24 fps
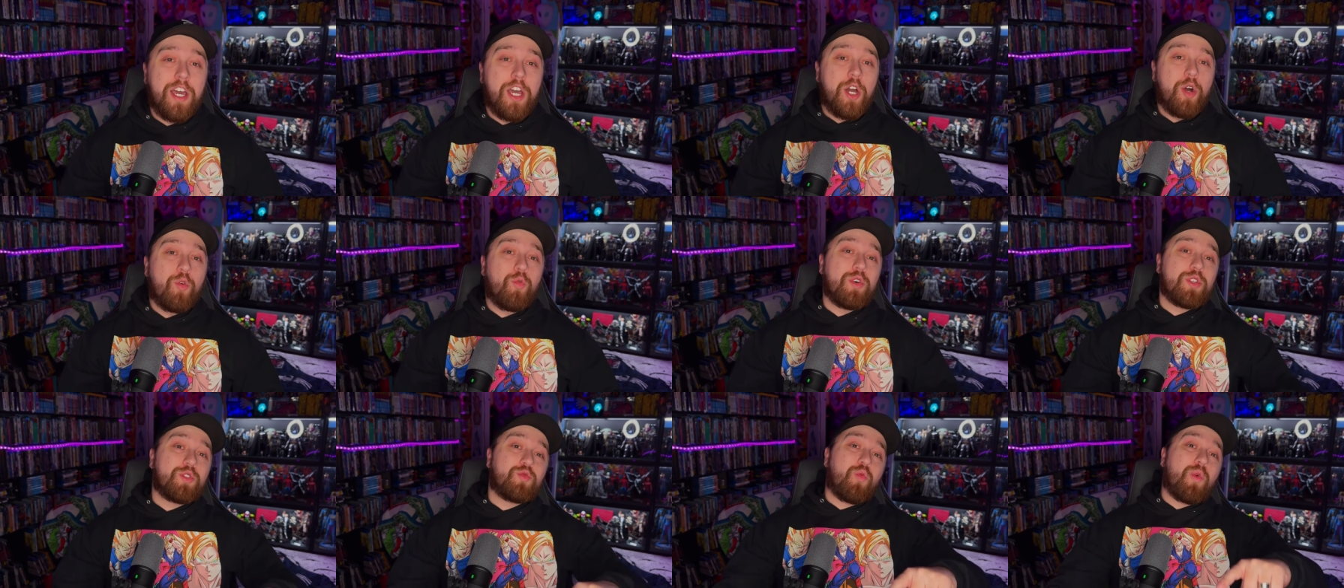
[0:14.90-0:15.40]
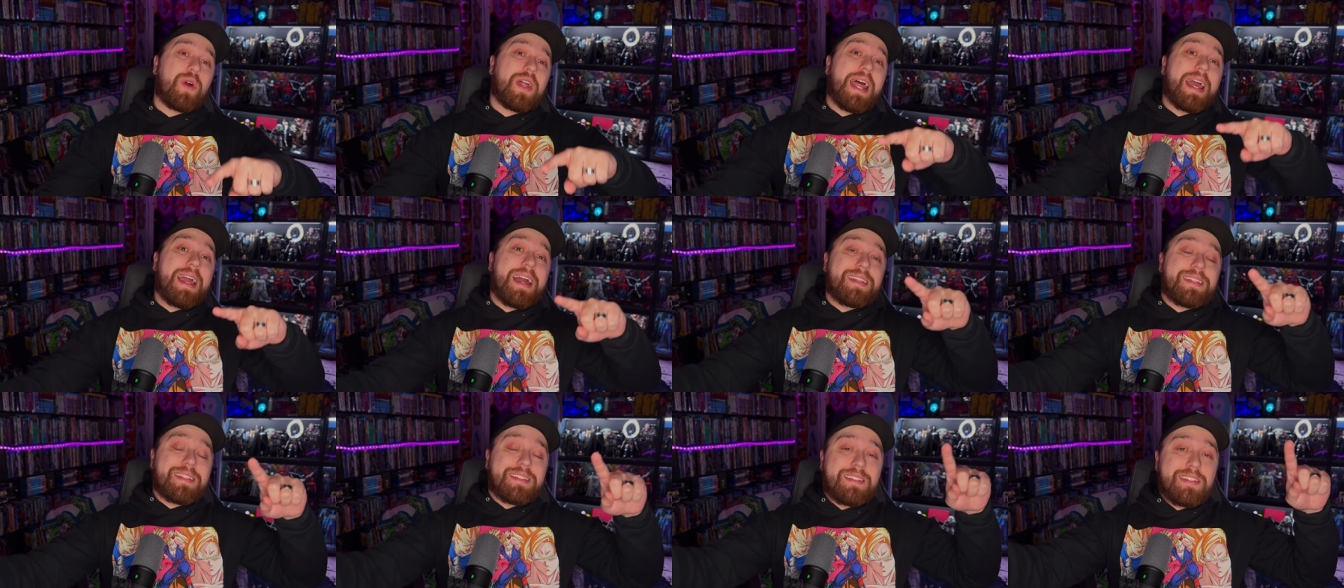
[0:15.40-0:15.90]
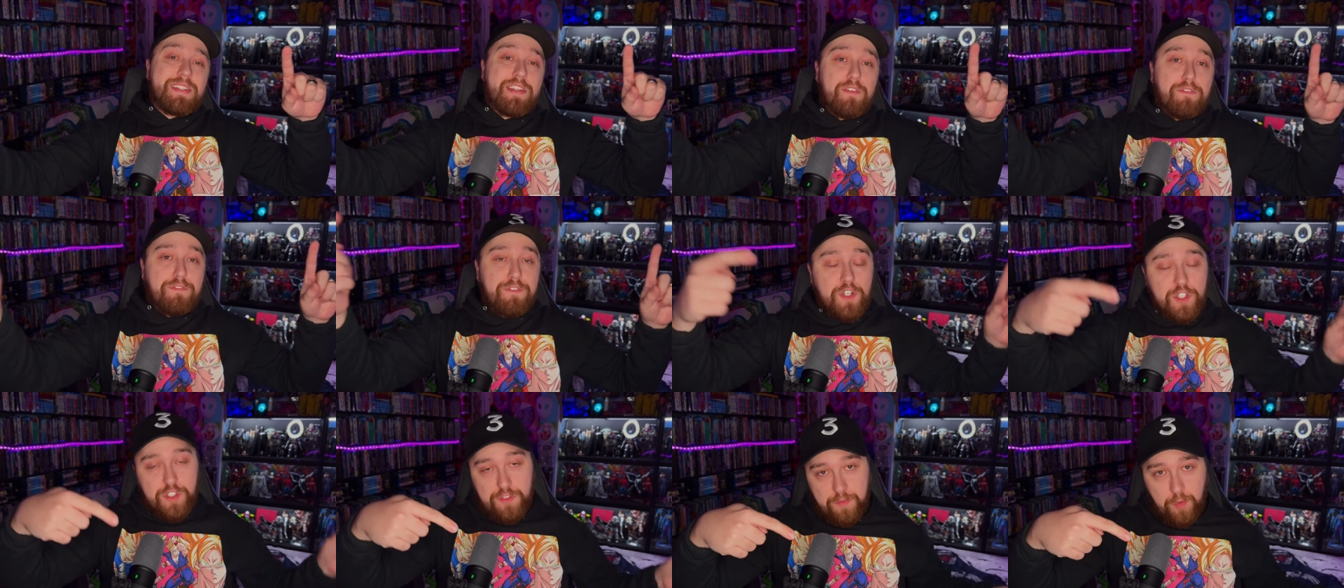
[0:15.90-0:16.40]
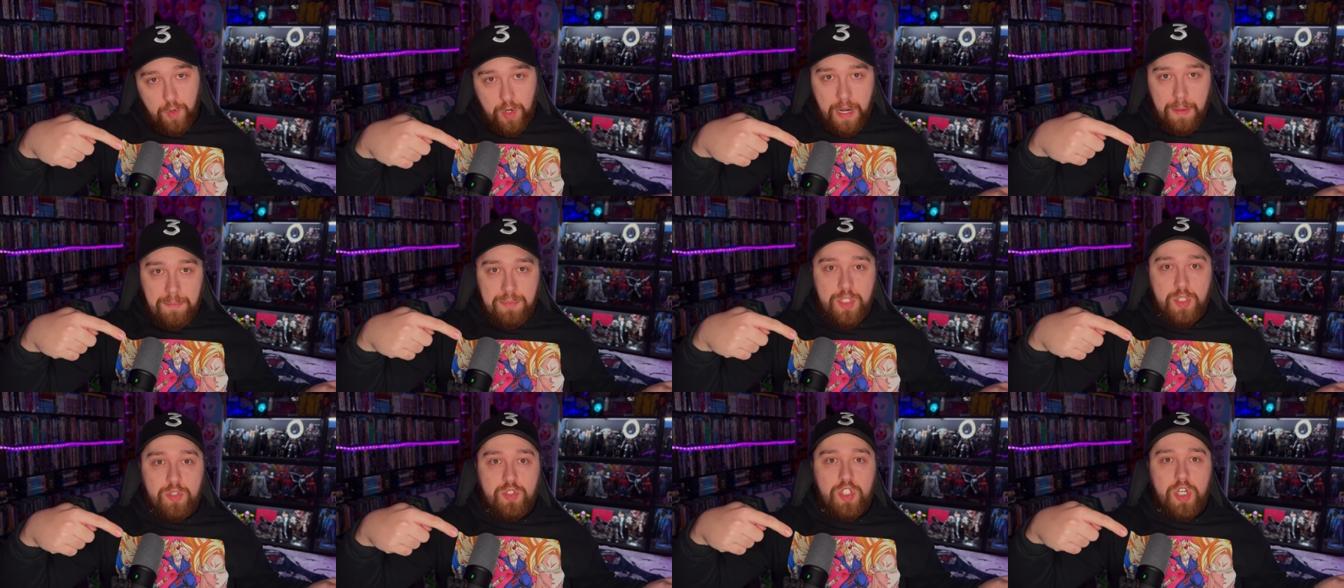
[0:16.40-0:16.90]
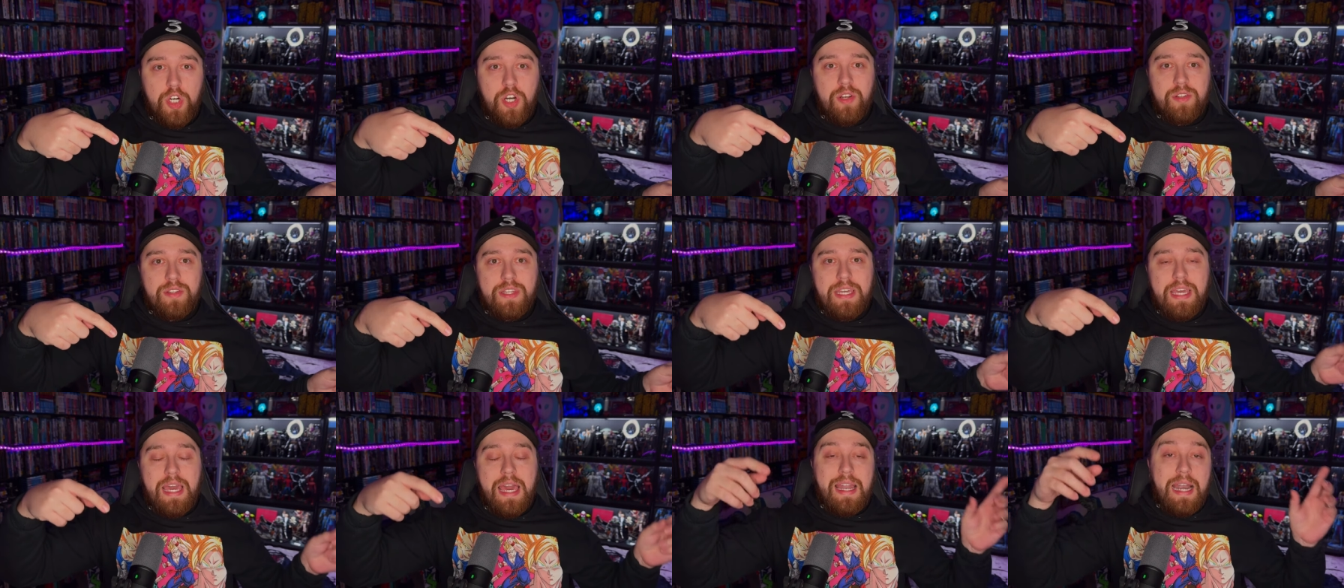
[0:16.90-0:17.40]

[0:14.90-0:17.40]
was when I got to see the first four episodes early,